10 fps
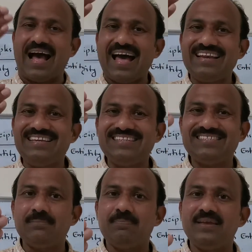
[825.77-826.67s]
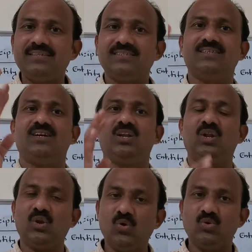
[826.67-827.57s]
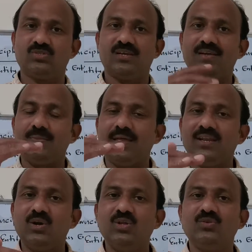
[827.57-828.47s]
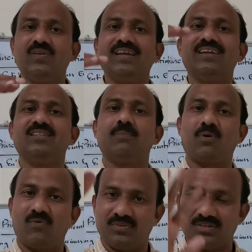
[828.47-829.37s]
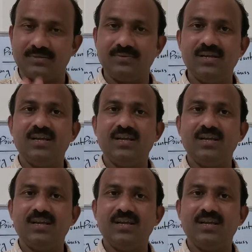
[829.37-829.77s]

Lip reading: Anticipate loss, then only you will get the profit.